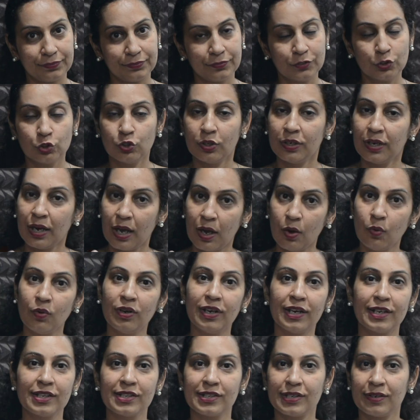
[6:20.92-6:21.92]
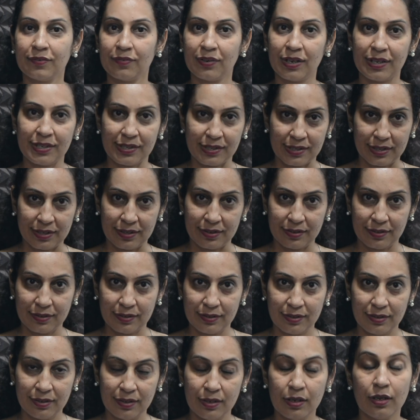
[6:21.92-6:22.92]
So now let's revise it.
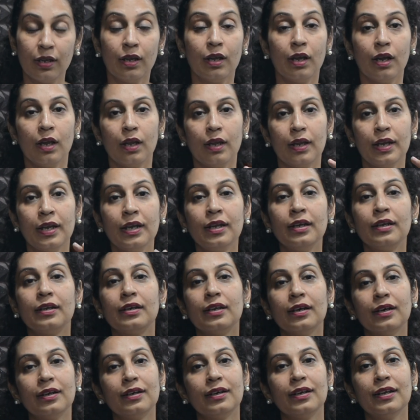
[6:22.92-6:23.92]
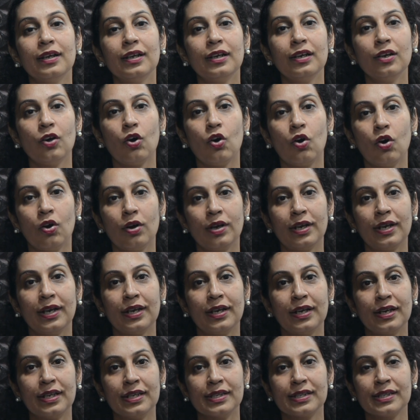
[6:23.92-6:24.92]
Internal
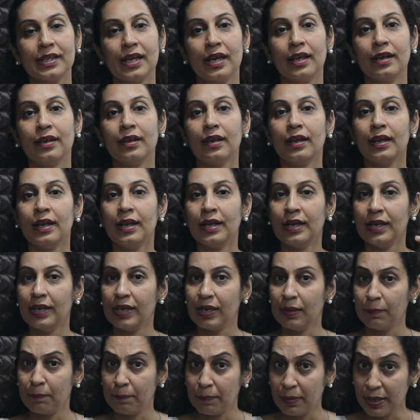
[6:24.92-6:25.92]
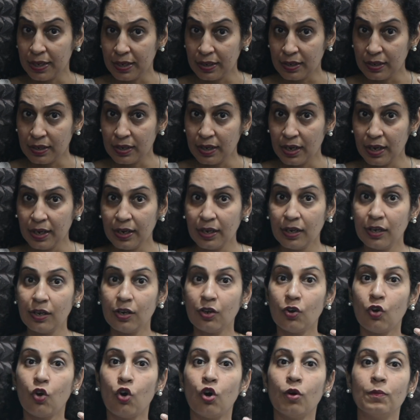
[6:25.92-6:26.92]
audit is an independent,
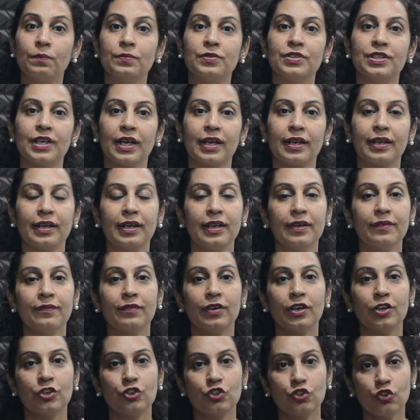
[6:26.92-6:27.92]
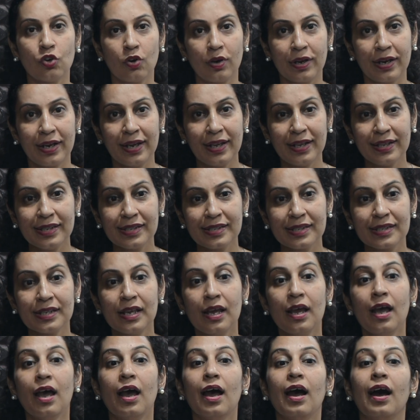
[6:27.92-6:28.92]
objective assurance
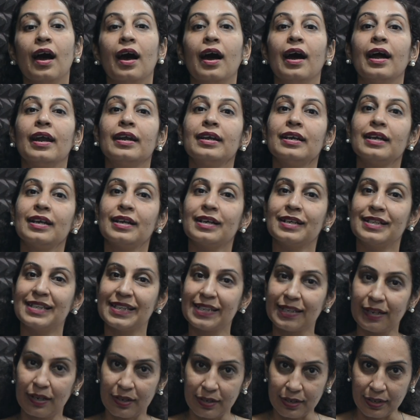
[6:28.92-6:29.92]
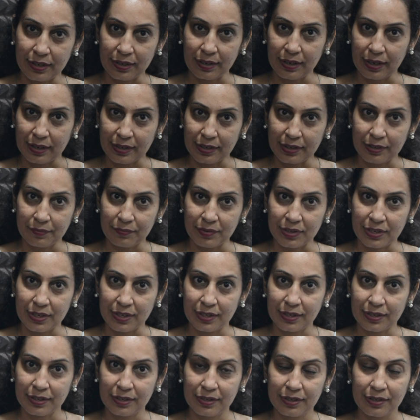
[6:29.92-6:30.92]
and consulting
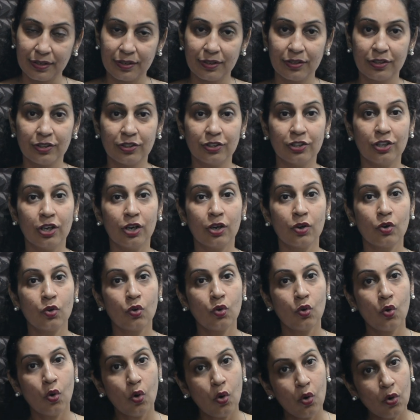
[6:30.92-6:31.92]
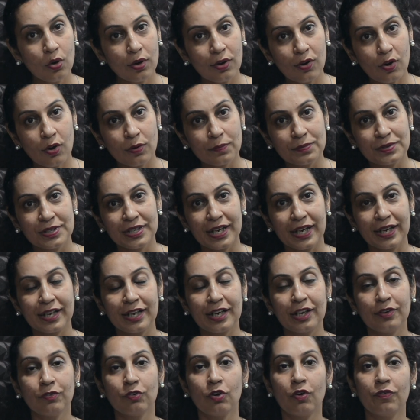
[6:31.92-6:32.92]
activity. The core
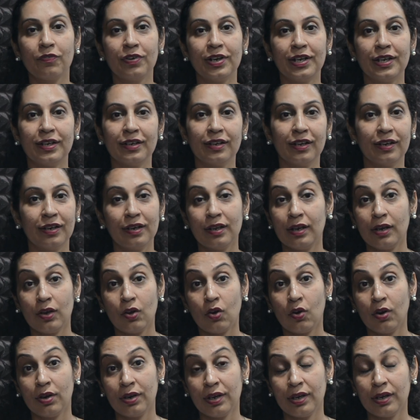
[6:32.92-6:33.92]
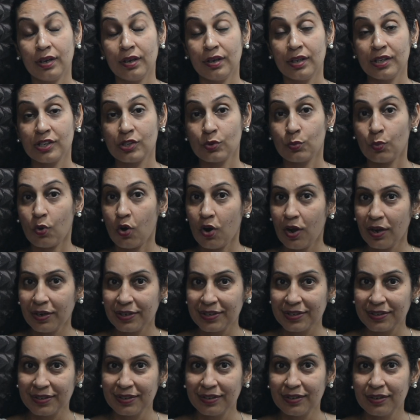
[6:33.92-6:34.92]
objective of internal audit is what?